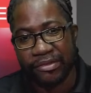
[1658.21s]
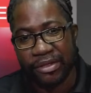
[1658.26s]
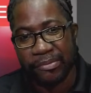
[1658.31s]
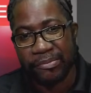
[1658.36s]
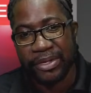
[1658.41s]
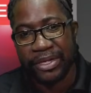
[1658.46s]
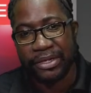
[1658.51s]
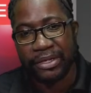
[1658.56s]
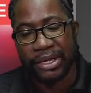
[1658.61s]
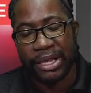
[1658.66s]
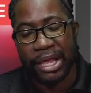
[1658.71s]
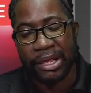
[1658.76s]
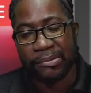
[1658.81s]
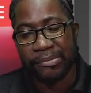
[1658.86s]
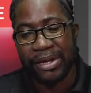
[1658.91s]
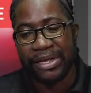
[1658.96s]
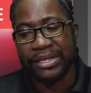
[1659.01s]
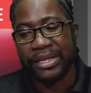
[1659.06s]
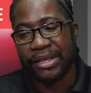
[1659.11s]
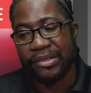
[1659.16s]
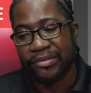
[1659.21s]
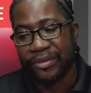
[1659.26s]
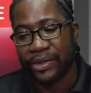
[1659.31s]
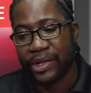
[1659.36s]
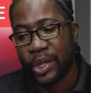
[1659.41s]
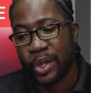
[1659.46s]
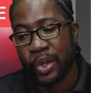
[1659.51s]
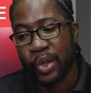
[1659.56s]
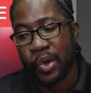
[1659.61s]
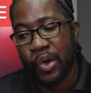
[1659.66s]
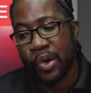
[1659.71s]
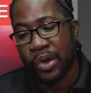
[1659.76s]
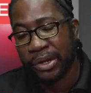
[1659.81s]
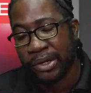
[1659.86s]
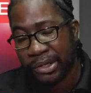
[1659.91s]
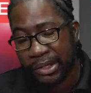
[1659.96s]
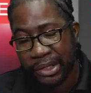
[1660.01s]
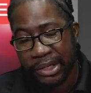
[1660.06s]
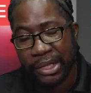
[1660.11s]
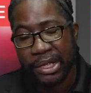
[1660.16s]
I mean, like, my days are long
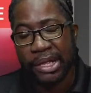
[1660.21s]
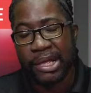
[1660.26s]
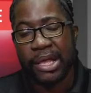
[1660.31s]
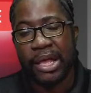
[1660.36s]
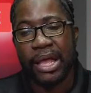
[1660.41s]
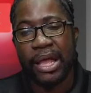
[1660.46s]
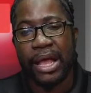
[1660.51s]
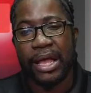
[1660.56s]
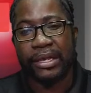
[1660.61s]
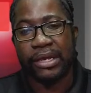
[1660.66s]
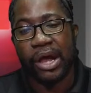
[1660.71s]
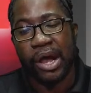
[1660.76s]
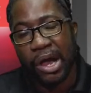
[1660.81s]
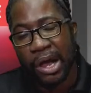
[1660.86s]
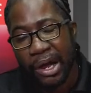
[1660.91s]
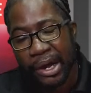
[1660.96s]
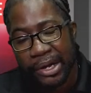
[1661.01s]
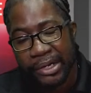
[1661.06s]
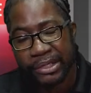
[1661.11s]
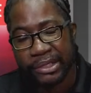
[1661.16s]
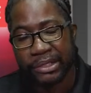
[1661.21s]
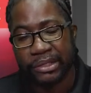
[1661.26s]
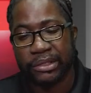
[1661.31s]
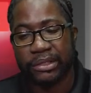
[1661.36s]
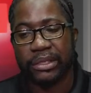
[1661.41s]
and hard,